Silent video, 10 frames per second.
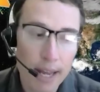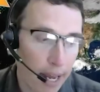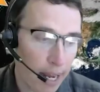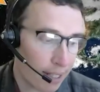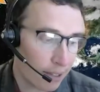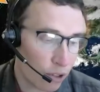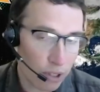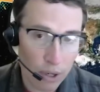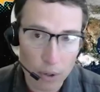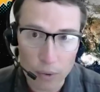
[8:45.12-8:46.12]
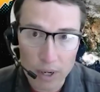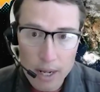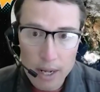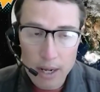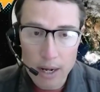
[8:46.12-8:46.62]
And so
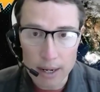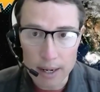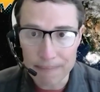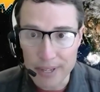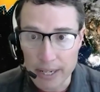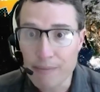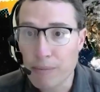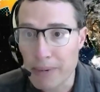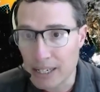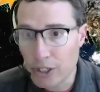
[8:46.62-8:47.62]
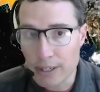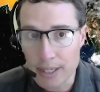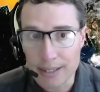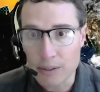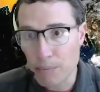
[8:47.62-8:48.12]
the information
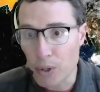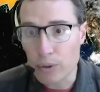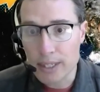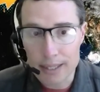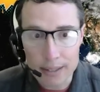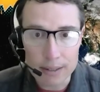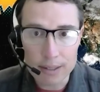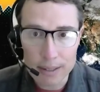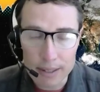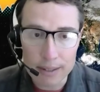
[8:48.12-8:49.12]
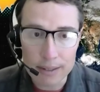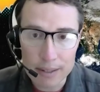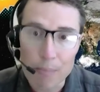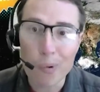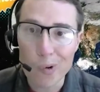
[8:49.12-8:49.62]
on the smoke is
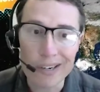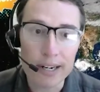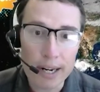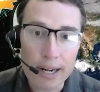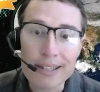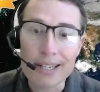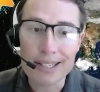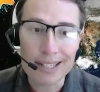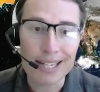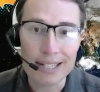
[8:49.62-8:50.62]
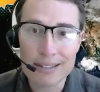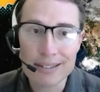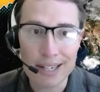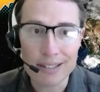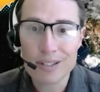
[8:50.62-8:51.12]
important, I think, and
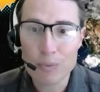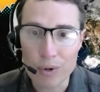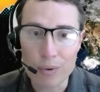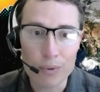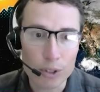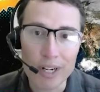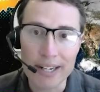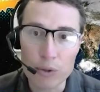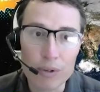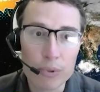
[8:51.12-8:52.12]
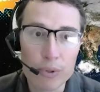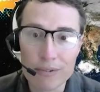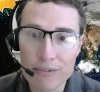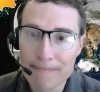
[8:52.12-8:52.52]
that's what we're trying to improve.